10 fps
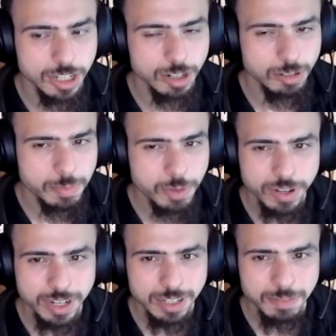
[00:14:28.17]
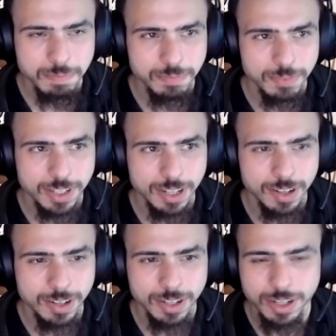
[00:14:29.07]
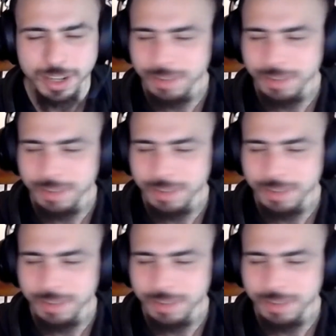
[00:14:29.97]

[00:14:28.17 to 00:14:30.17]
early morning on